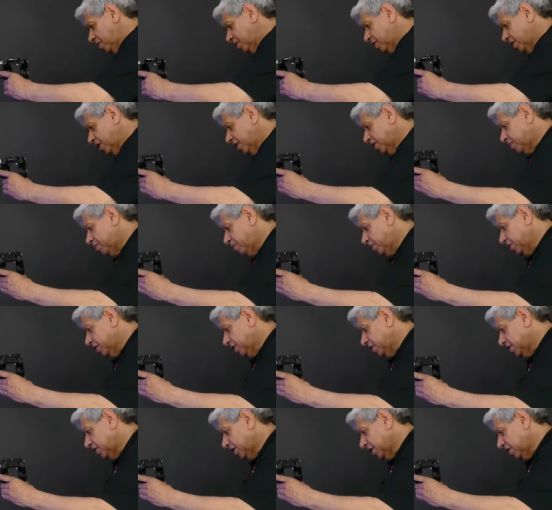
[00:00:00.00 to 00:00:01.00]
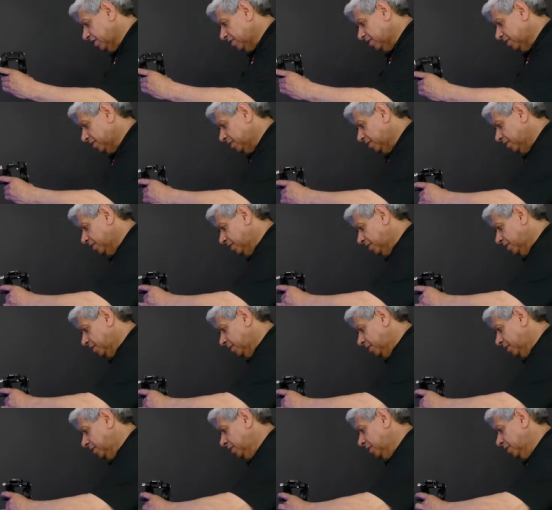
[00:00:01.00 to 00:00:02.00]
So let's put this in,
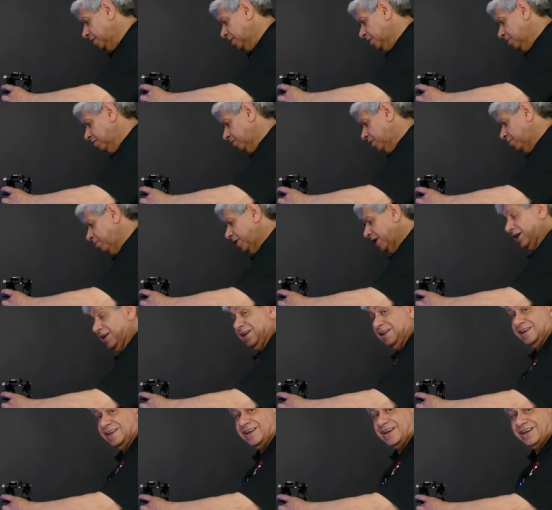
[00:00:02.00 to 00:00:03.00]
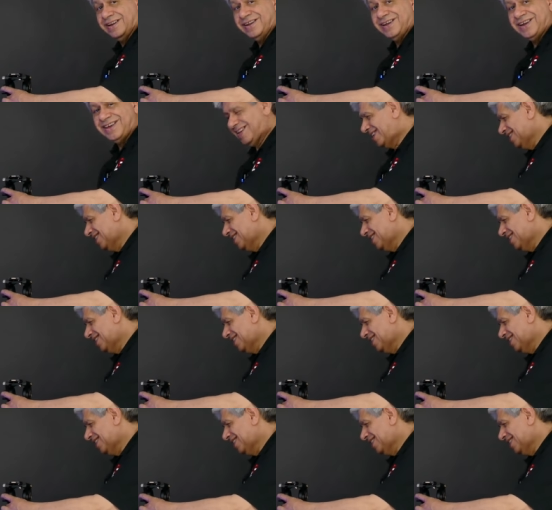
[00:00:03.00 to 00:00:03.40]
put it back in again.